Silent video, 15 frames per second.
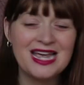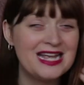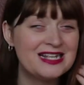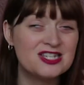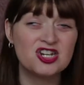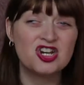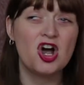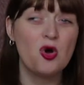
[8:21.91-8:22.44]

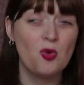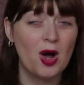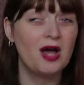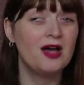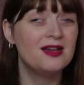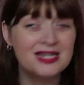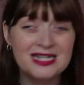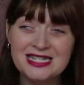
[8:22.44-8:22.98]
It's a
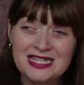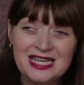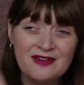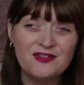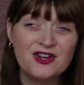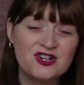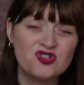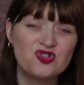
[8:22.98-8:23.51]
goer.
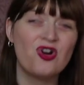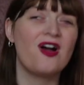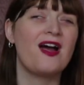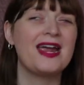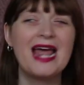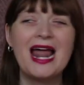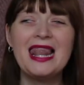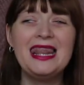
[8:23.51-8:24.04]
Give it a
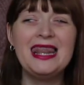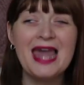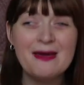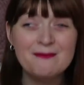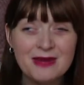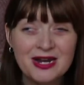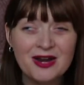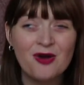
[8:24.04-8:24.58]
try.
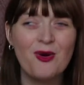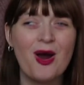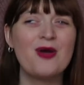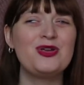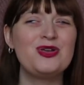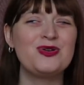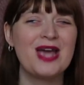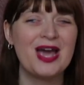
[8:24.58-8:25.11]
Let me know how
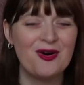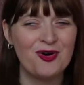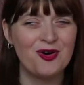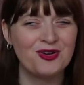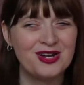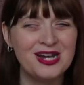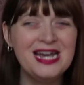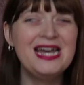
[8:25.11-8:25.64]
you get
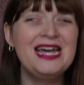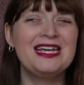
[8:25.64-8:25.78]
on.